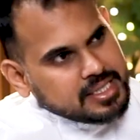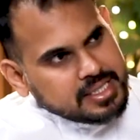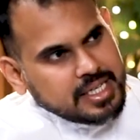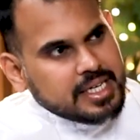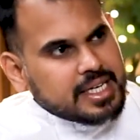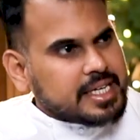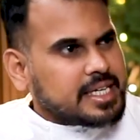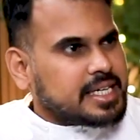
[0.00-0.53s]

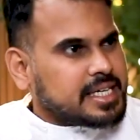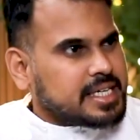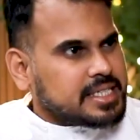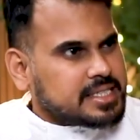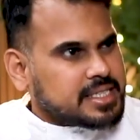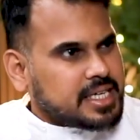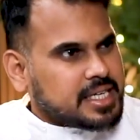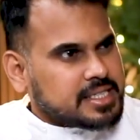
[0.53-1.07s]
That I can
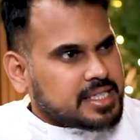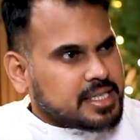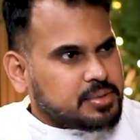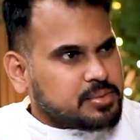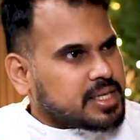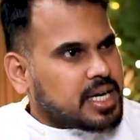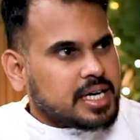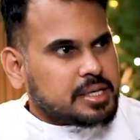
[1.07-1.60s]
understand, that
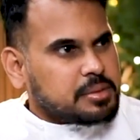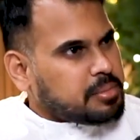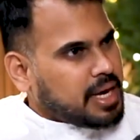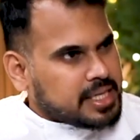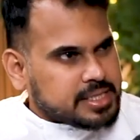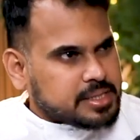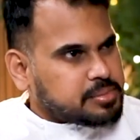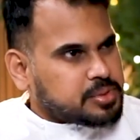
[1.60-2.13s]
we can't
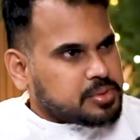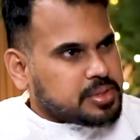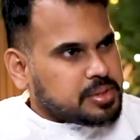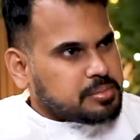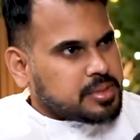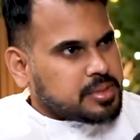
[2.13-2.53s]
match up to him.